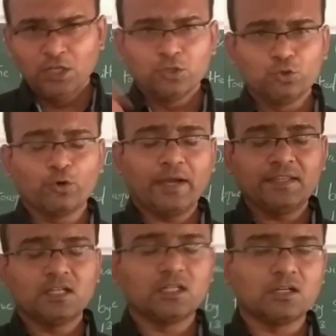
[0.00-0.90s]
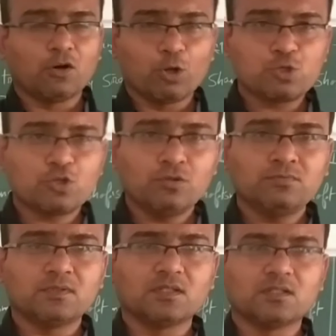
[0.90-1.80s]
You can also
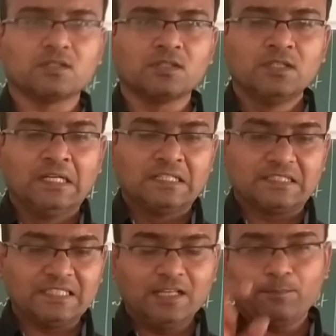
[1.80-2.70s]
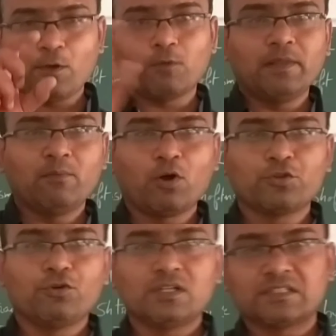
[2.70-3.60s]
see the problem
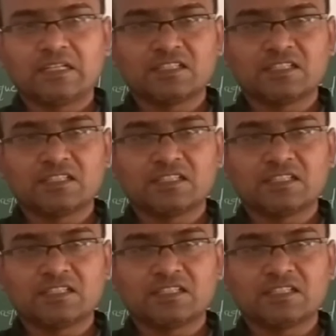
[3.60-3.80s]
on your